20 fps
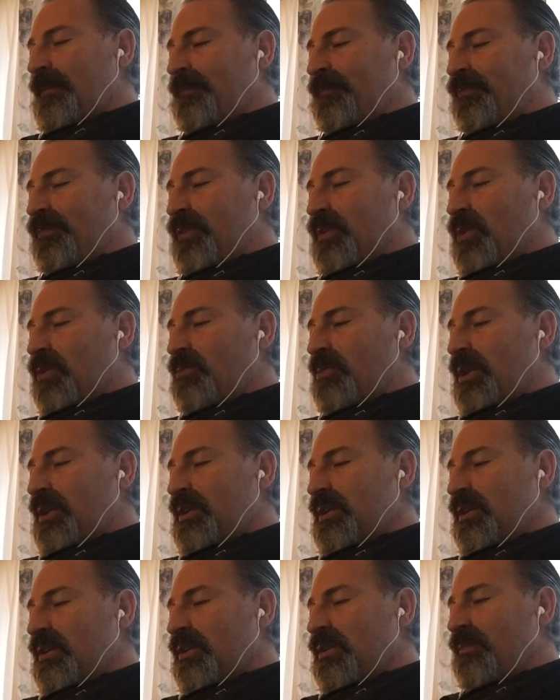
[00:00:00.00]
No, my
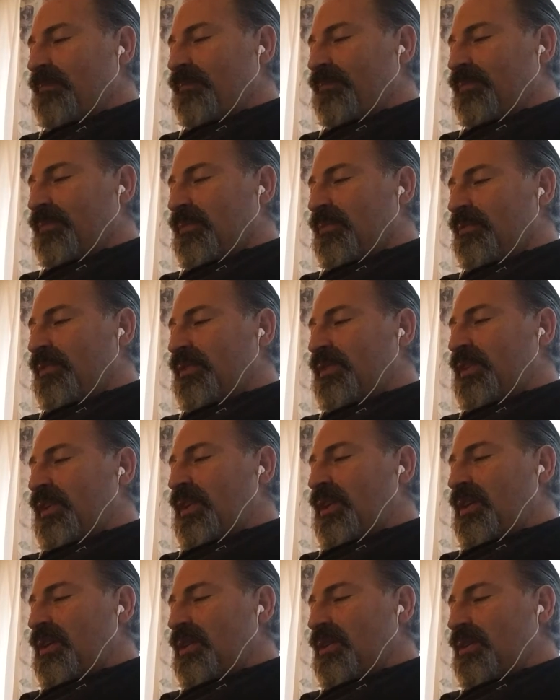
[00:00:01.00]
dear.
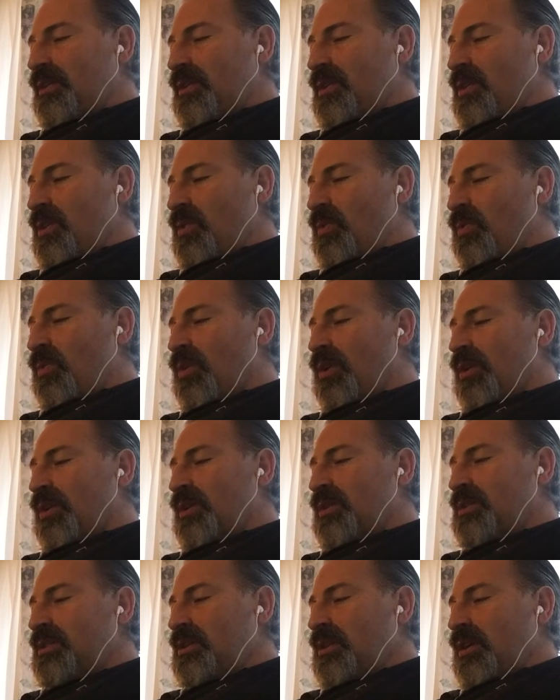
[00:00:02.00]
Fatigue,
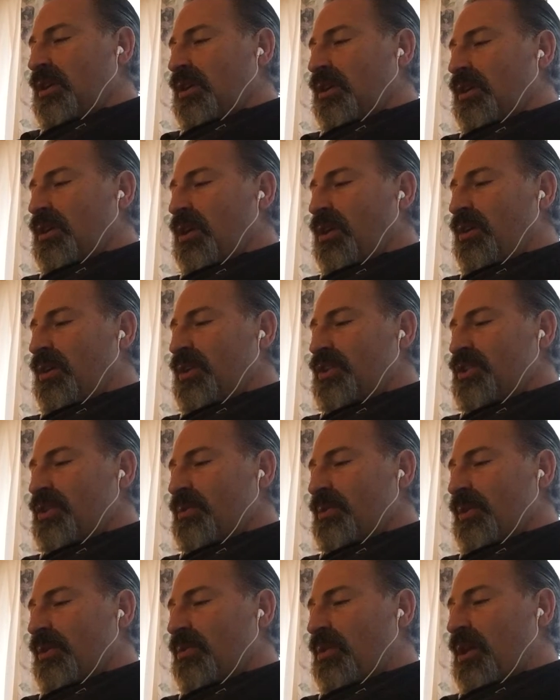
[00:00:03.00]
work, courage are
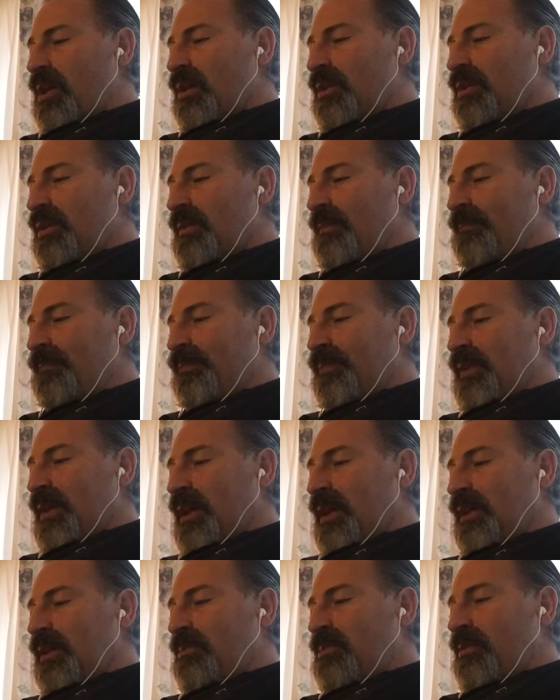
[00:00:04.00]
required,
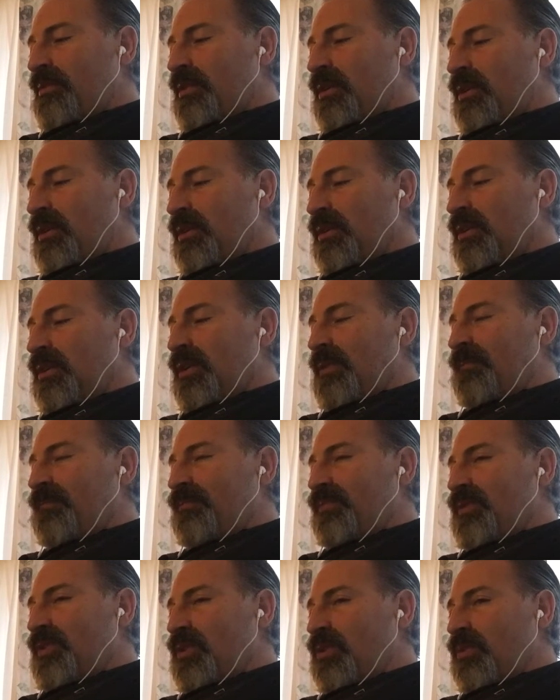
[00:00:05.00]
and above all,
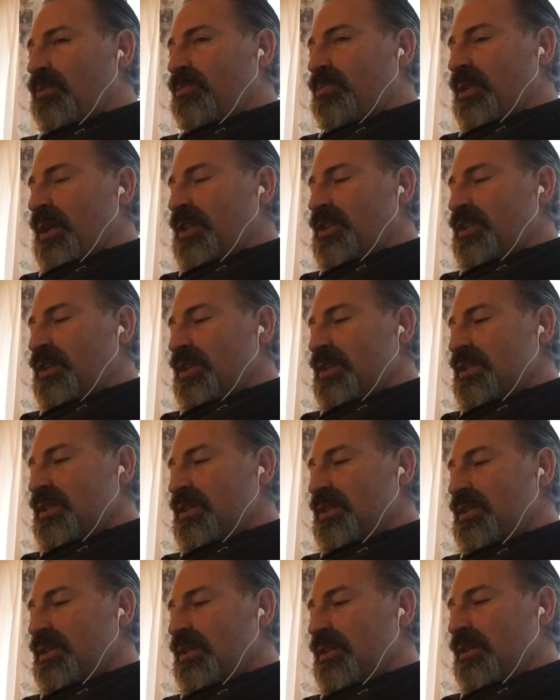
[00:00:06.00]
no
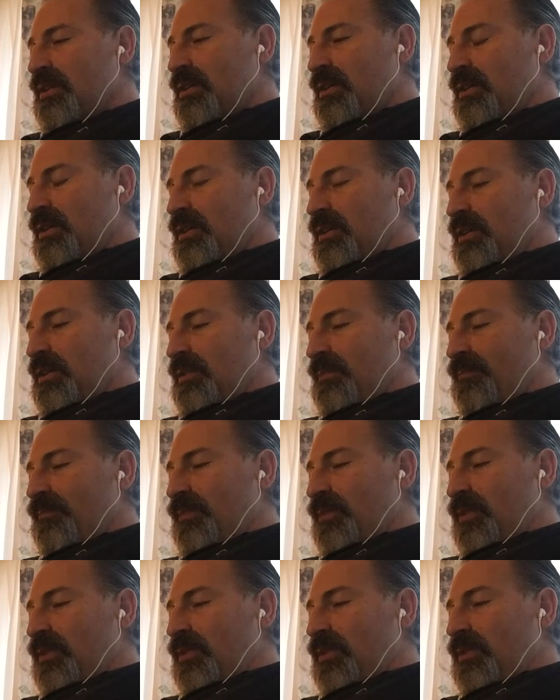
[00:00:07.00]
prejudices.
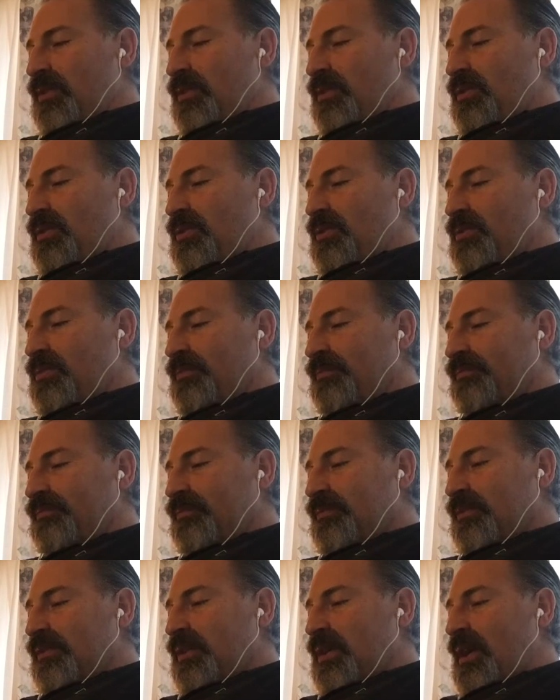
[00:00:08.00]
You,
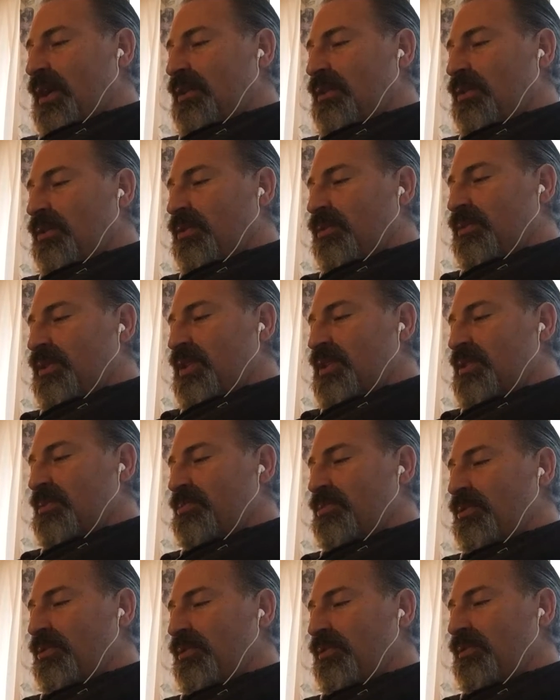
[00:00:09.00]
I know,
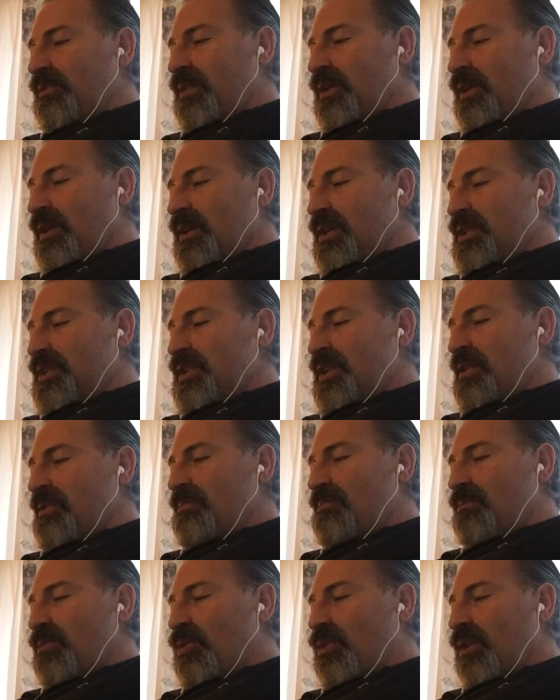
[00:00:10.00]
disapprove,
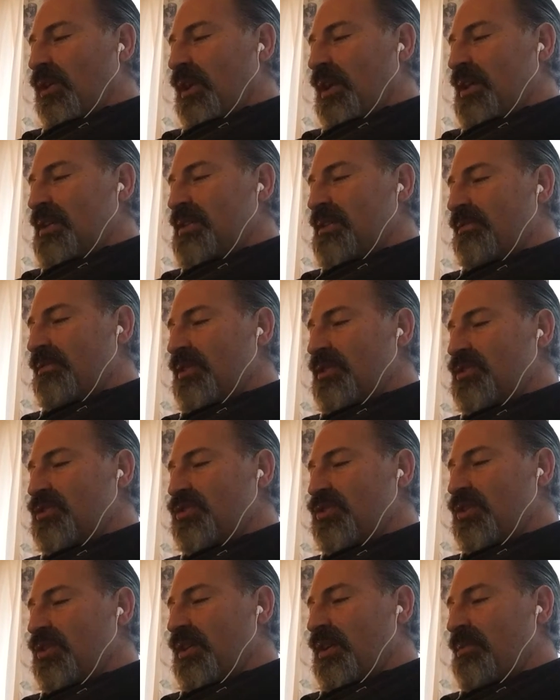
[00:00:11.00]
some more or less, of this
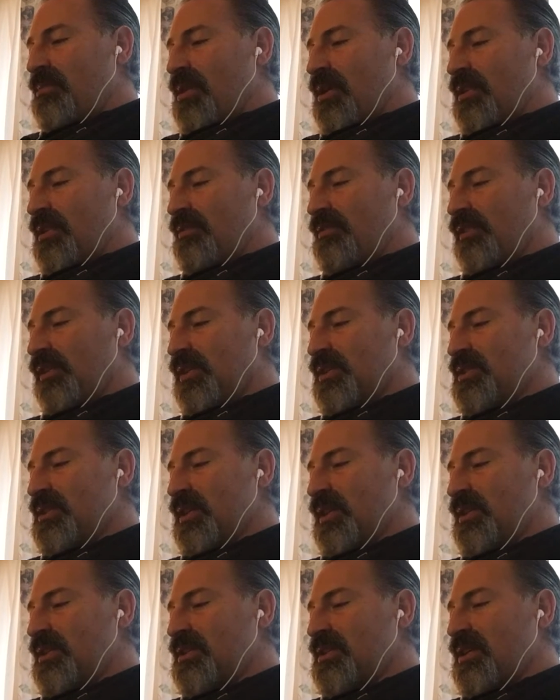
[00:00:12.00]
journey among the
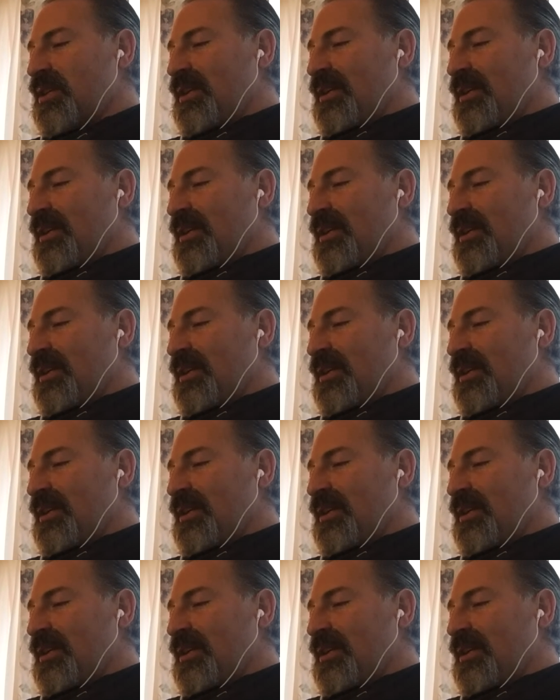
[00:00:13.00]
Philistines.